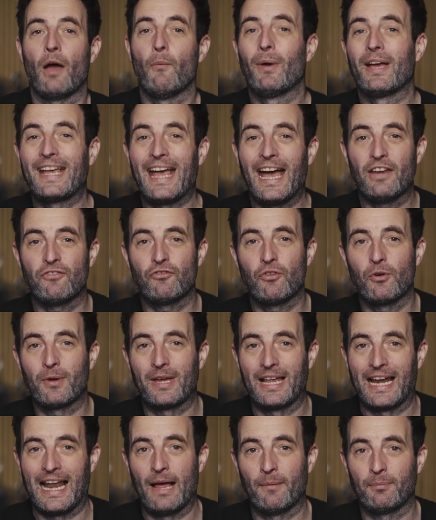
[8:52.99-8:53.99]
And when
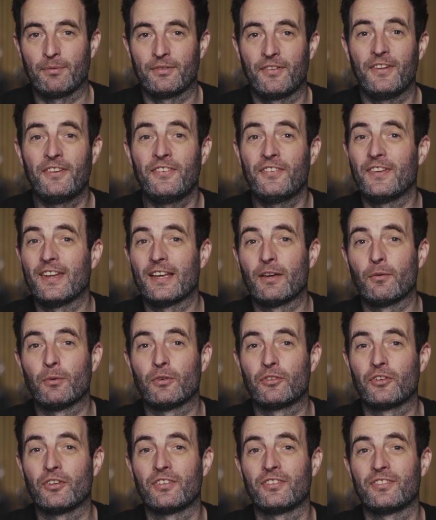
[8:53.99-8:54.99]
Caterham collapsed, this thing
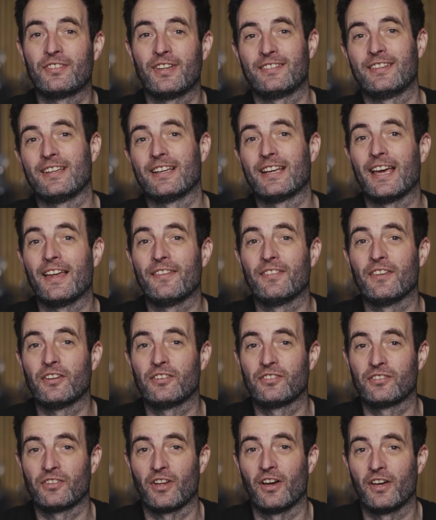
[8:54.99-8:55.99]
was just sitting in
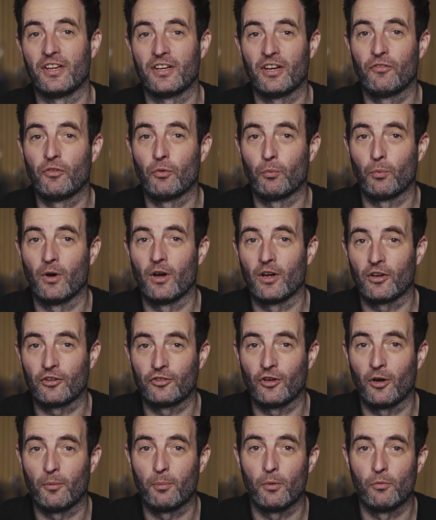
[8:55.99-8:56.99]
the side of the
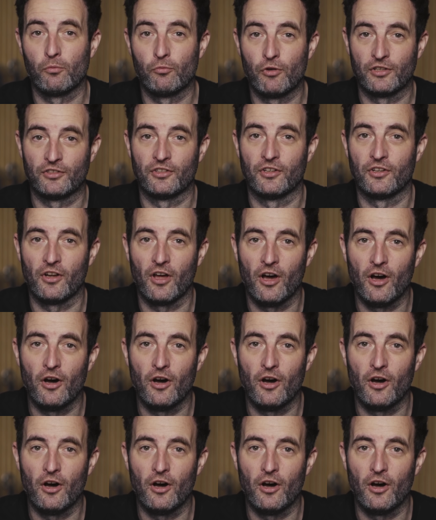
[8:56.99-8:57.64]
workshop, written